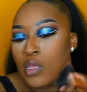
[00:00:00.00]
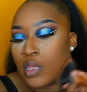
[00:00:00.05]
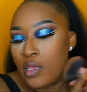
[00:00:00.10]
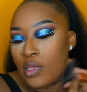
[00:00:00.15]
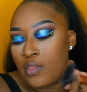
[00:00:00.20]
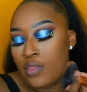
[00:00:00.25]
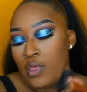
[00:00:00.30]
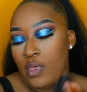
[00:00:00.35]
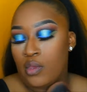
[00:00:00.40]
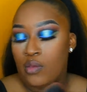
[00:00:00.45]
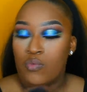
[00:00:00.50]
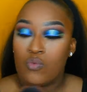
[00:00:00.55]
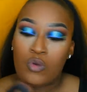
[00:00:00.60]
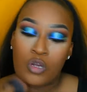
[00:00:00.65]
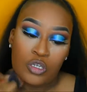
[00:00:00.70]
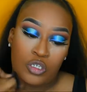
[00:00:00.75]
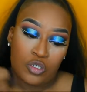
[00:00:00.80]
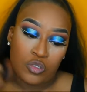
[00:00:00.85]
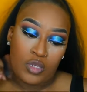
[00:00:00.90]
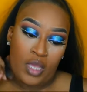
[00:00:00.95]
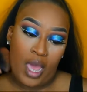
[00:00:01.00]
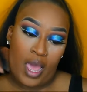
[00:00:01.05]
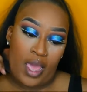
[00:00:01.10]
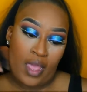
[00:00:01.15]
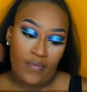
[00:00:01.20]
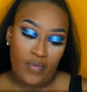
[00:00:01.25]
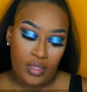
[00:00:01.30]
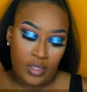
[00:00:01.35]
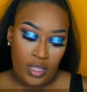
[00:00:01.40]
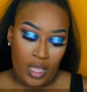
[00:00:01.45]
And then once you got
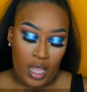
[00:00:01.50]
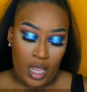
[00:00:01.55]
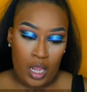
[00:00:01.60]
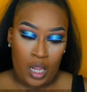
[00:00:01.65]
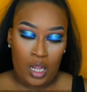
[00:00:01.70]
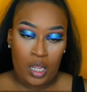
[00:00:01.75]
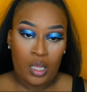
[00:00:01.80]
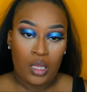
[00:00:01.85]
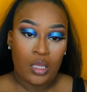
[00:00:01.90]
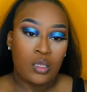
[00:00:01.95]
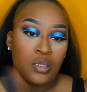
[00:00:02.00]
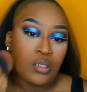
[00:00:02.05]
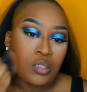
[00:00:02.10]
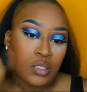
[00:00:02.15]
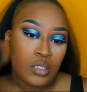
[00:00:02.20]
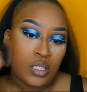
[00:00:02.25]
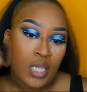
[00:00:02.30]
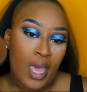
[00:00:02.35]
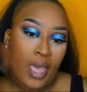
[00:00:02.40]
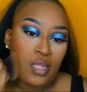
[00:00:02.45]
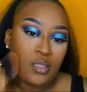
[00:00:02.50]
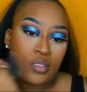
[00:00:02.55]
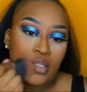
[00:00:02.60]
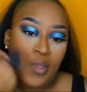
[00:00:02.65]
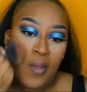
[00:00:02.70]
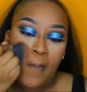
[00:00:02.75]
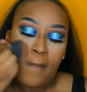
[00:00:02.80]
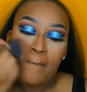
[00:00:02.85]
everything set